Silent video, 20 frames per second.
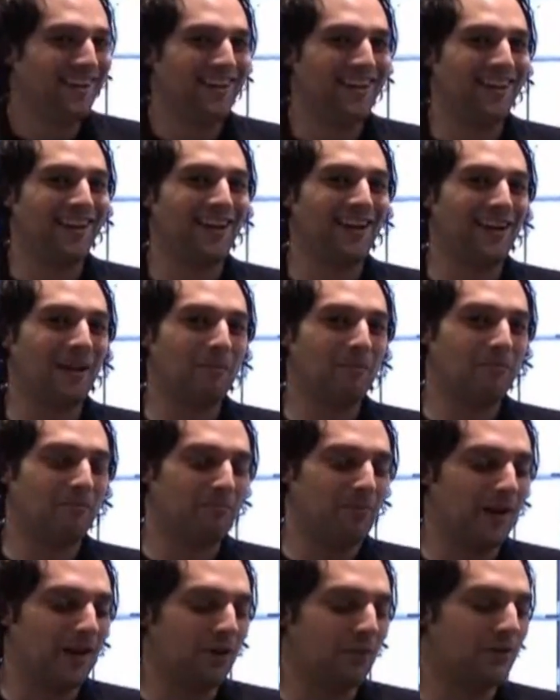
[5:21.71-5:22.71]

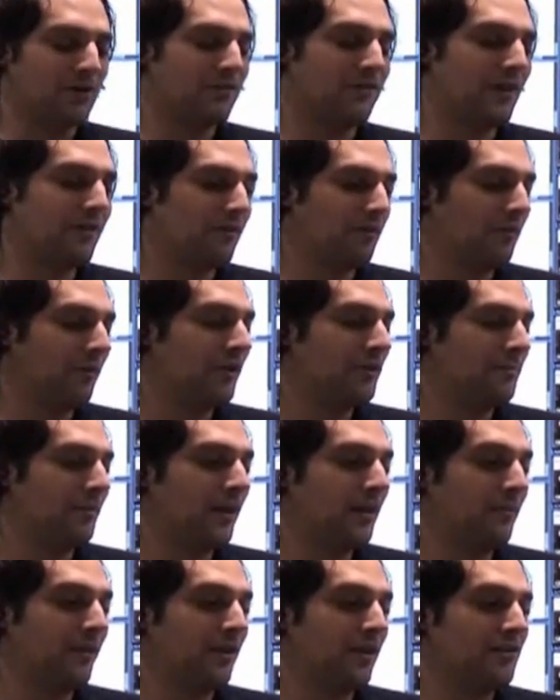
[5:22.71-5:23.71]
But it was fun for the most
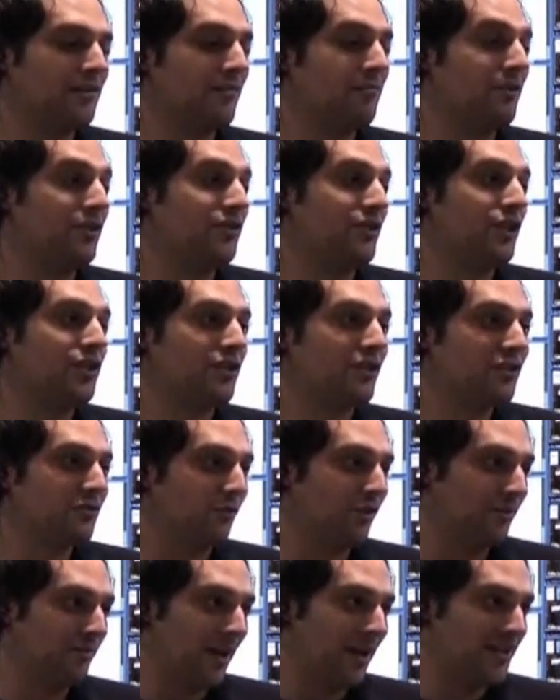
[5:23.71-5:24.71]
part because the musicians
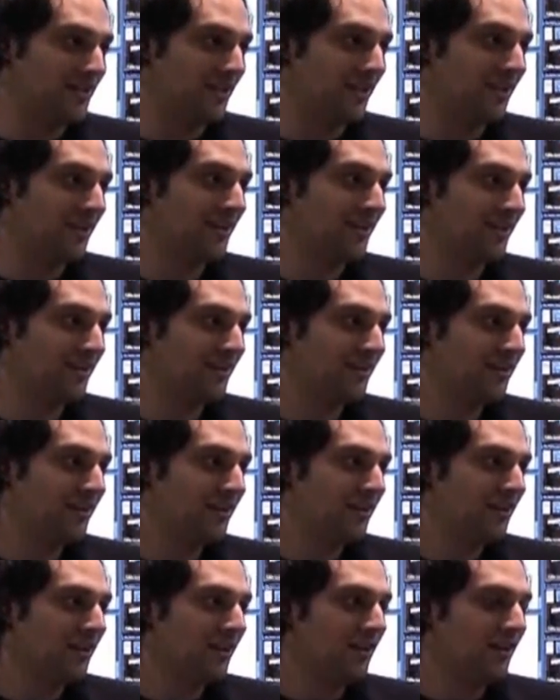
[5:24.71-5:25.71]
were amazing.
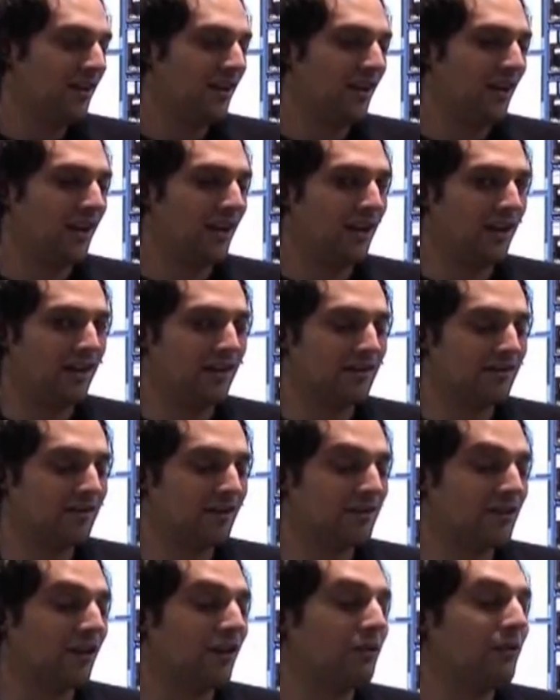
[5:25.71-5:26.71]
And
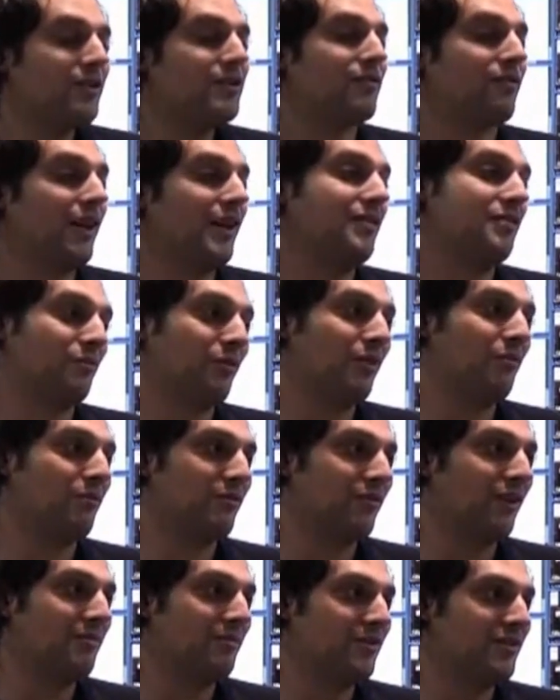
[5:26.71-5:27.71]
it's always great to work
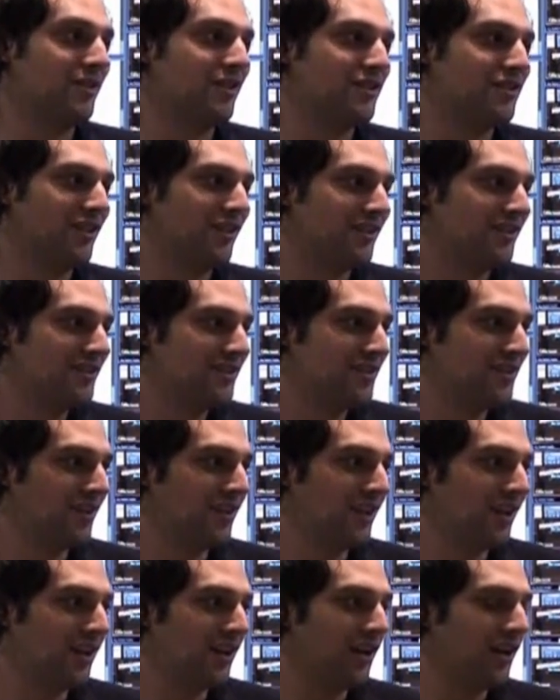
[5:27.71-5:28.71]
with great musicians.
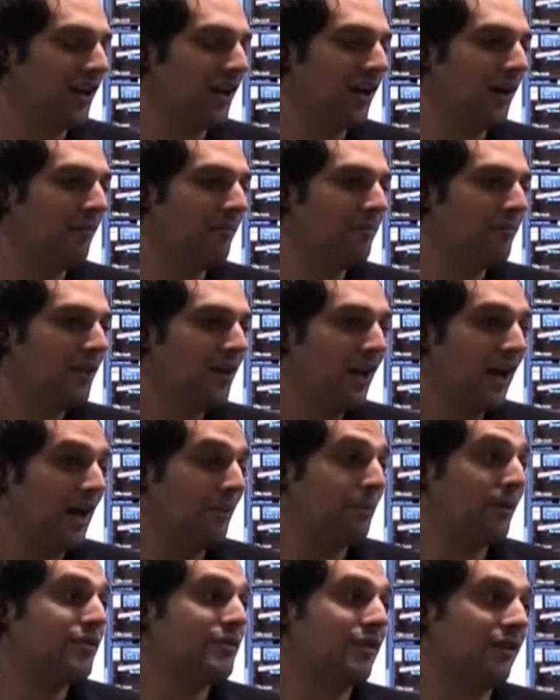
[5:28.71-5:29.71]
I
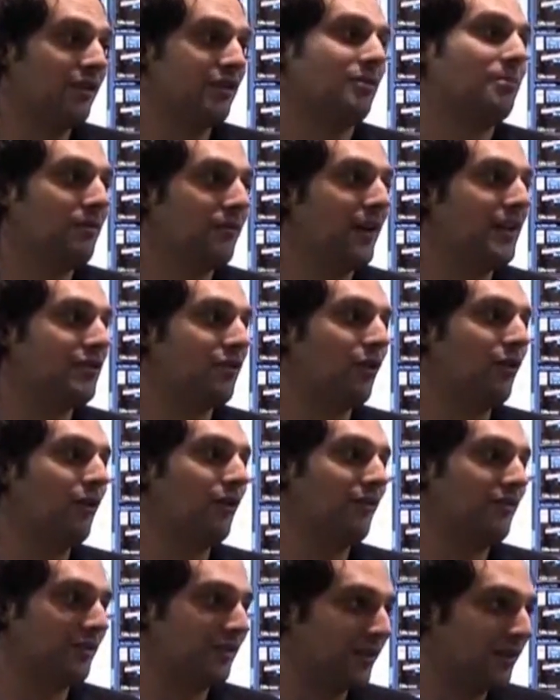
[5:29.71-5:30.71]
personally supervise
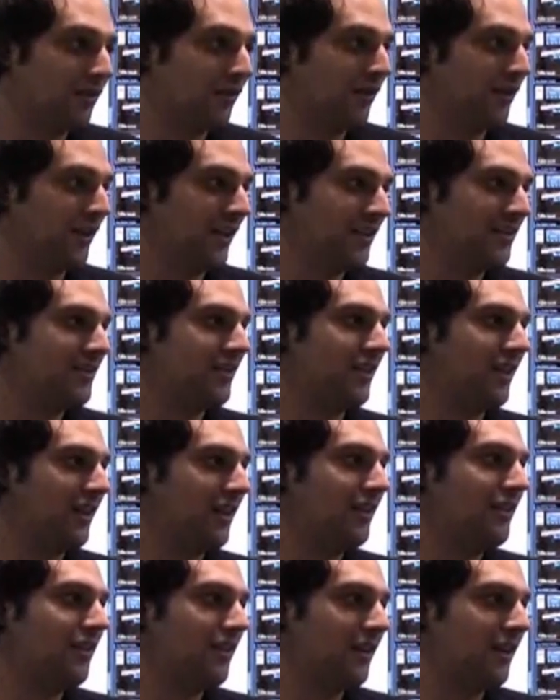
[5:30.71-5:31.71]
all of the recordings.
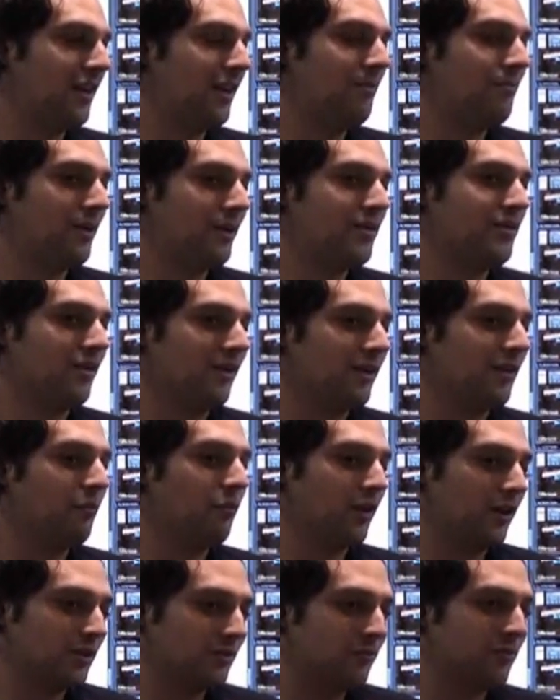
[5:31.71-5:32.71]
I personally
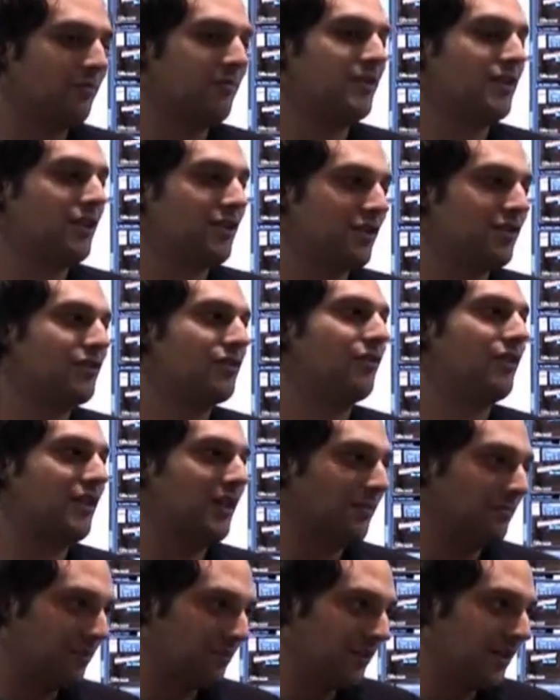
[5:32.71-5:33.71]
worked with the musicians to
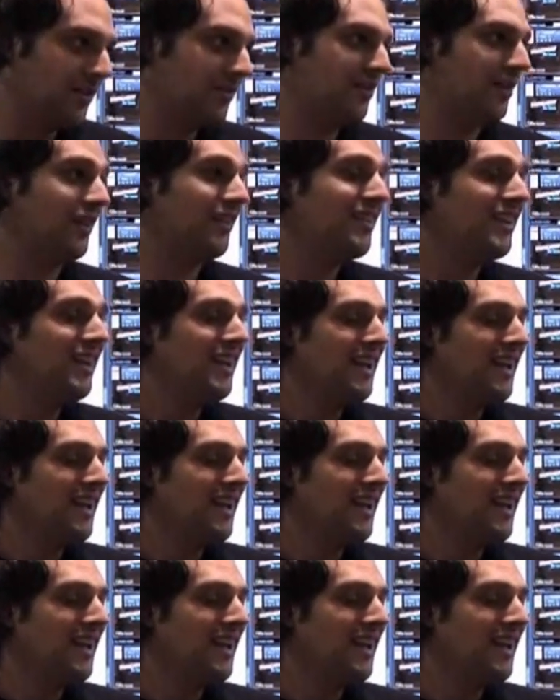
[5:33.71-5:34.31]
keep them in the...